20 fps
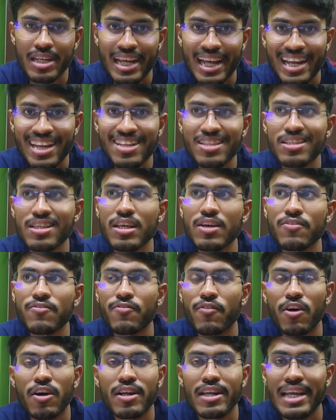anything
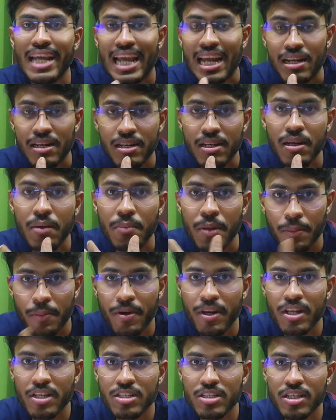for gate
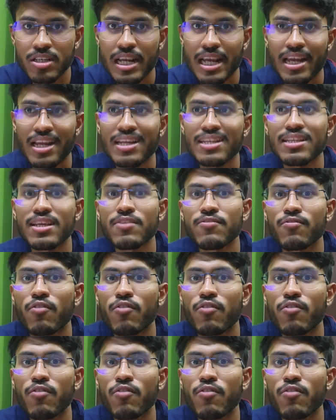preparation, anything